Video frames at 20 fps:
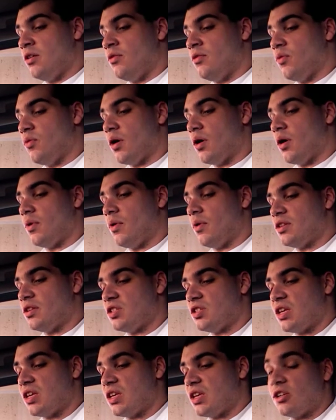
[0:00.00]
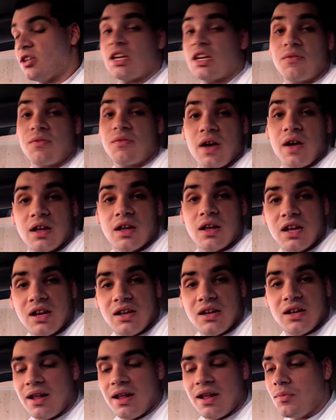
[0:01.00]
where we can just get our ticket
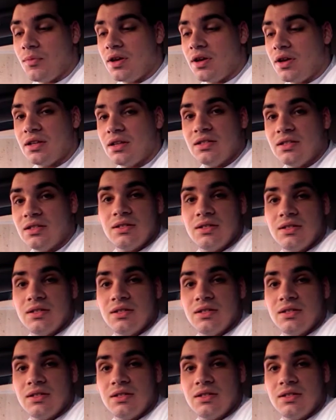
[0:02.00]
validated and we can